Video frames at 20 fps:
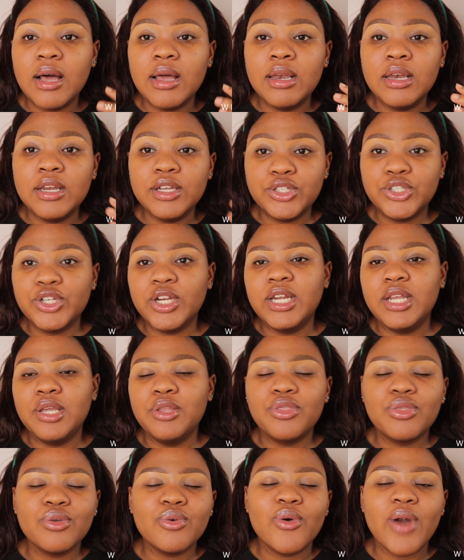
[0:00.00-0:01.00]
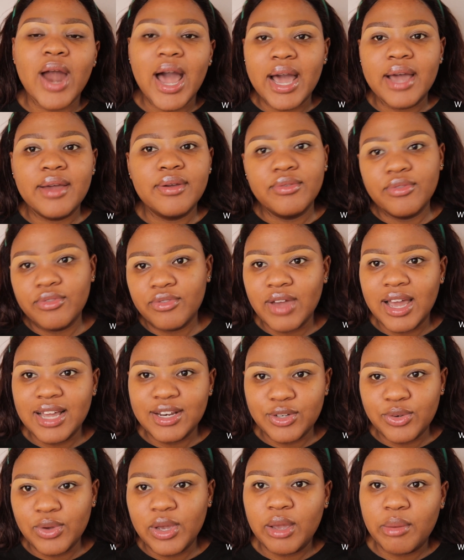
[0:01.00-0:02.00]
literally thrive
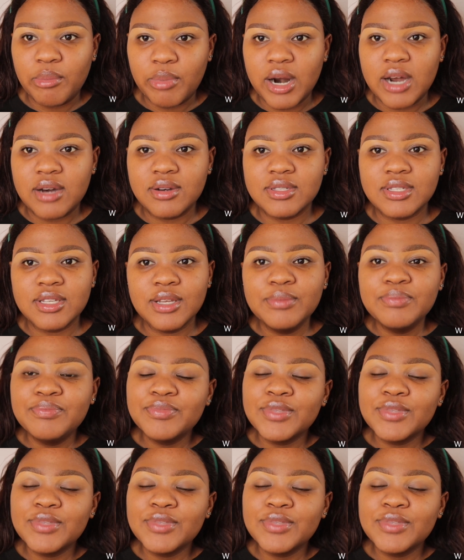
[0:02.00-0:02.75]
at doing brows.